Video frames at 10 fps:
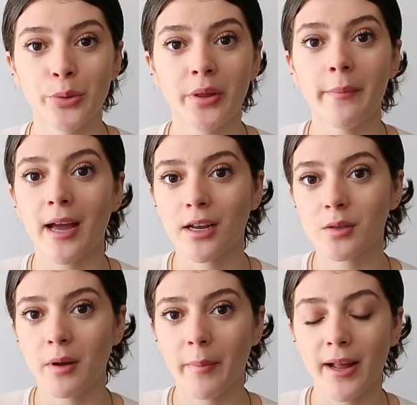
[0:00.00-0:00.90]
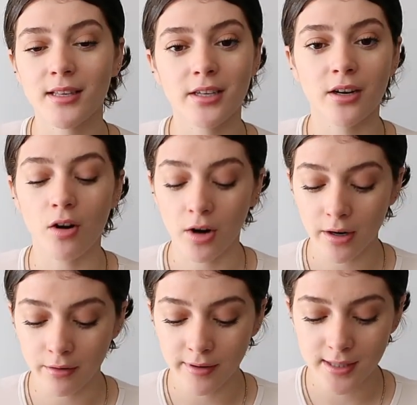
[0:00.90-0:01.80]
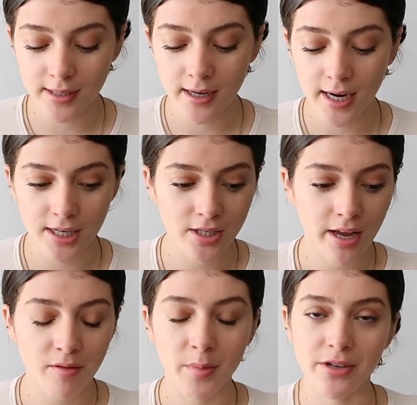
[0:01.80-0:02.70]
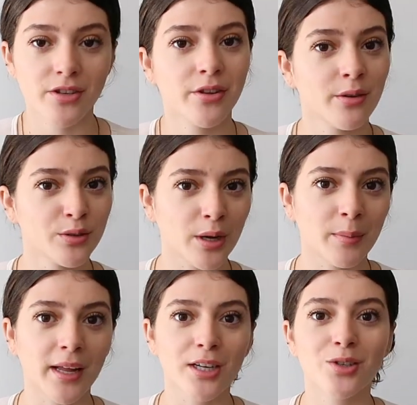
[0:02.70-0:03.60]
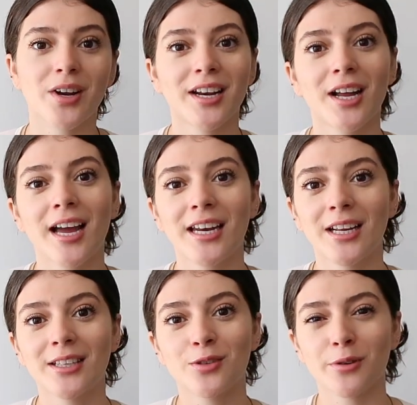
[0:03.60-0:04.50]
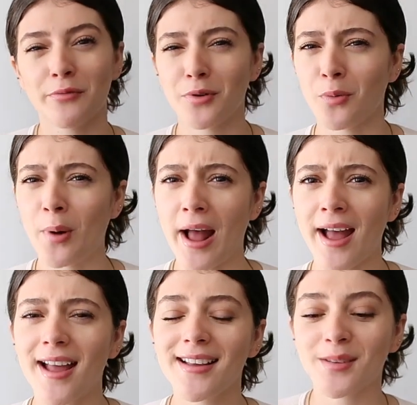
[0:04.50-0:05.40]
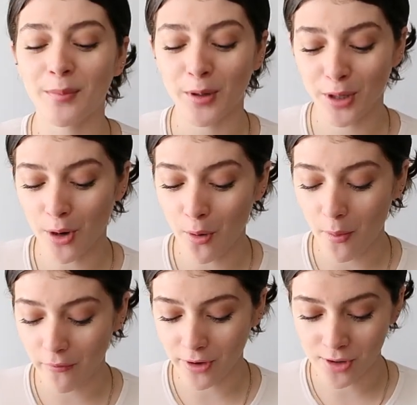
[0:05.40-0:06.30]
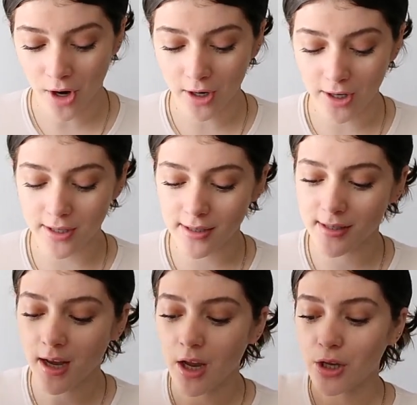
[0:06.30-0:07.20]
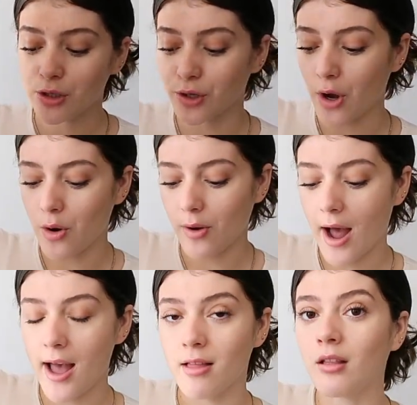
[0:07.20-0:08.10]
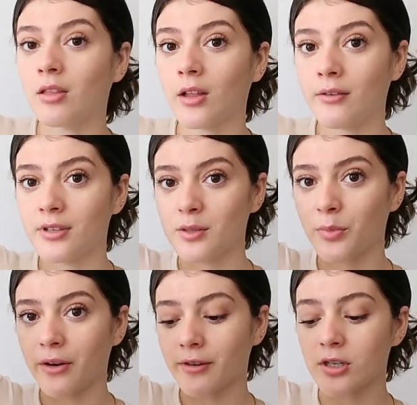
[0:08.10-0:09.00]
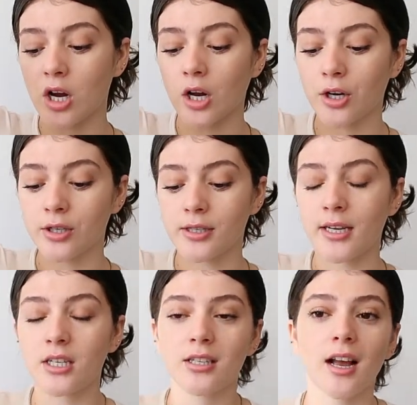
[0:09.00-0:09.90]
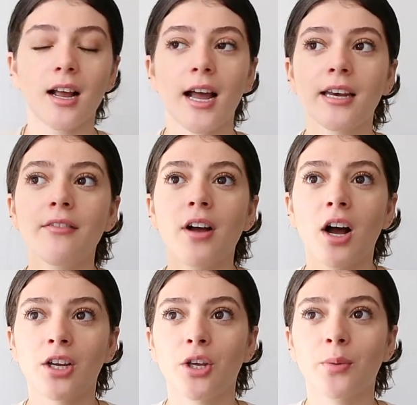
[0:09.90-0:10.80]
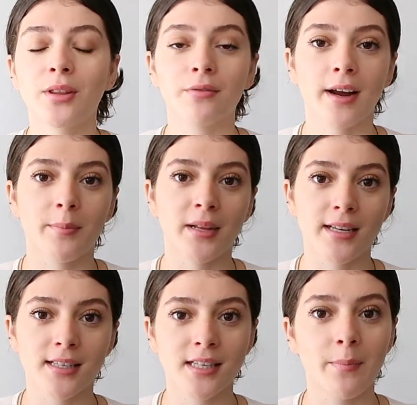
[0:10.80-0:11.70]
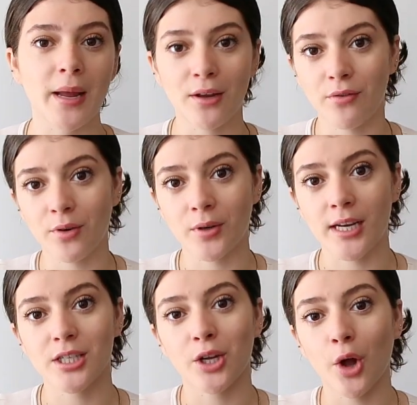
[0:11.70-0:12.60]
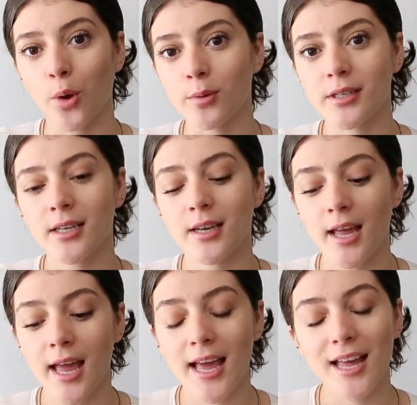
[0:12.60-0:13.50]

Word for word: to the mega sweatpants that aren't Aritzia, and I just have a bunch of those, so I'm like trying to kind of drift away. So I'm gonna go for joggers. So I love these boyfriend joggers. They just kind of hug you in the right places and make you feel nice and cozy